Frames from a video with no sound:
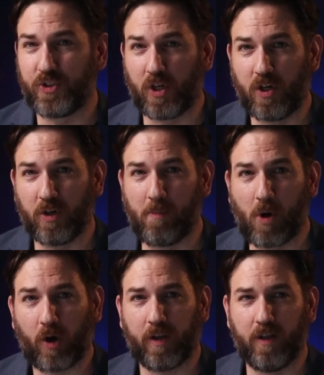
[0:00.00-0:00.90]
strong
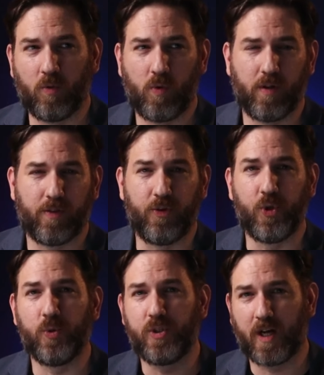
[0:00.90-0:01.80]
market with
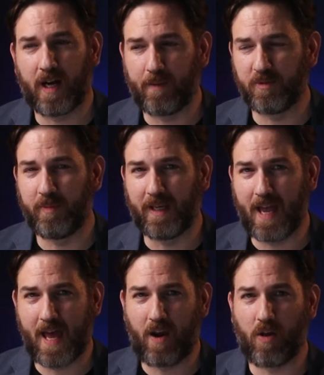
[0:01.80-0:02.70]
new jobs
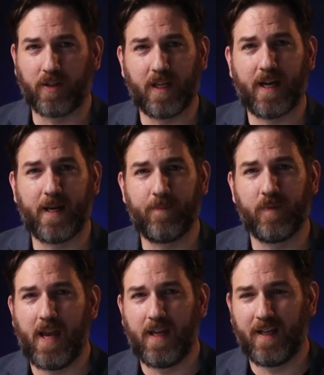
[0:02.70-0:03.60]
being added all the time,
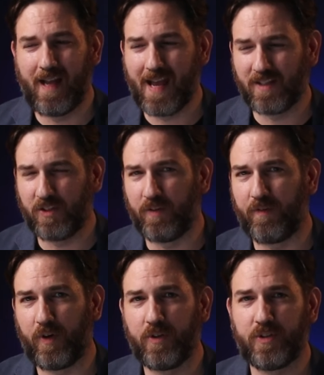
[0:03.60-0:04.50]
and it has a
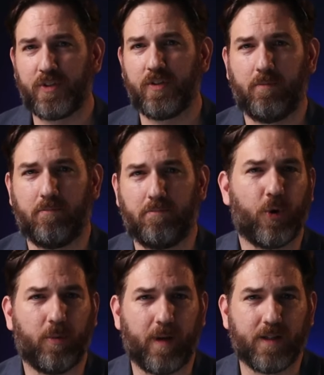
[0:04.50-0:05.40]
diverse
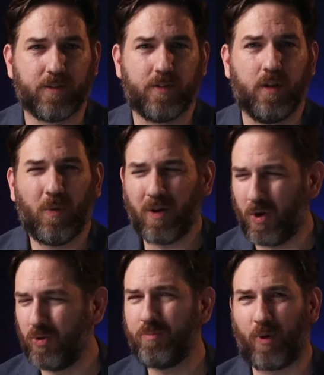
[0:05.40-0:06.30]
employer base. We want
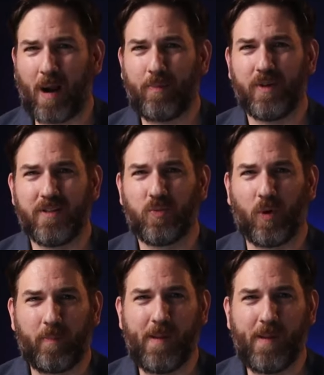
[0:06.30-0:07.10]
to own properties where